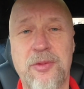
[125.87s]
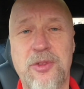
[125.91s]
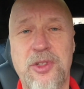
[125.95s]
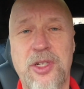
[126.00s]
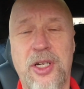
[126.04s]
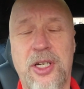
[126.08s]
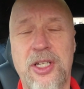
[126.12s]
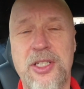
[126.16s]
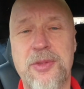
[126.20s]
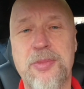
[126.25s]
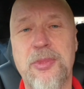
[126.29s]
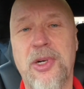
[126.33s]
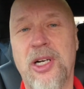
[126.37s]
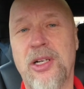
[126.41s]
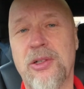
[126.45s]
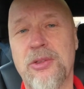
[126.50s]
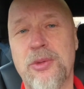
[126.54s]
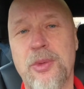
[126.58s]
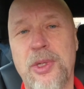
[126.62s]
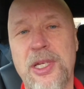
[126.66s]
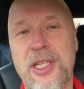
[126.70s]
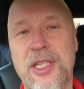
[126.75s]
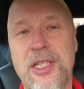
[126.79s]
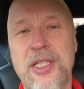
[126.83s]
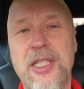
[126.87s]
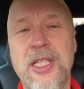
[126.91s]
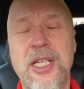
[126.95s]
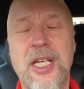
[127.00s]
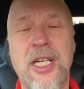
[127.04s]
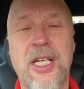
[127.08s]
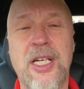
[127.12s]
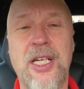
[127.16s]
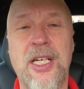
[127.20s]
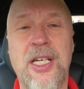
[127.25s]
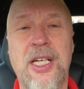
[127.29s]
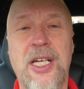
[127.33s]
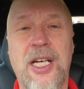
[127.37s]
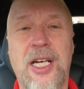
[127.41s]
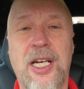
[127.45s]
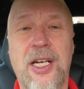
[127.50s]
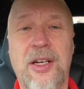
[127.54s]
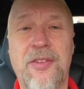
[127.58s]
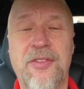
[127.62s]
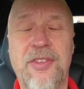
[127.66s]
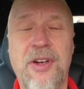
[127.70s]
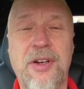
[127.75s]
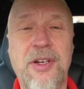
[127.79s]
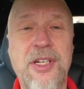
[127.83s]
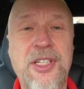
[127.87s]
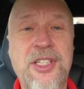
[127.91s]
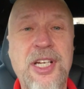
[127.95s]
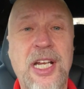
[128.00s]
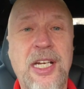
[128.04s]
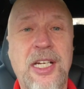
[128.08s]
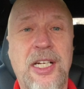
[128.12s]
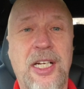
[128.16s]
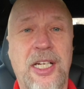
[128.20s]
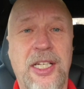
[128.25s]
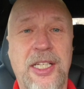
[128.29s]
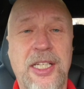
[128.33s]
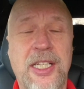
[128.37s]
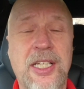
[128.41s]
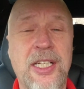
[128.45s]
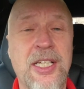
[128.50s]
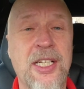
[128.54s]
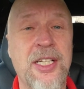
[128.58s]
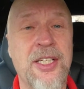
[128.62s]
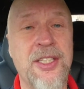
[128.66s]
nice mild weather very gently.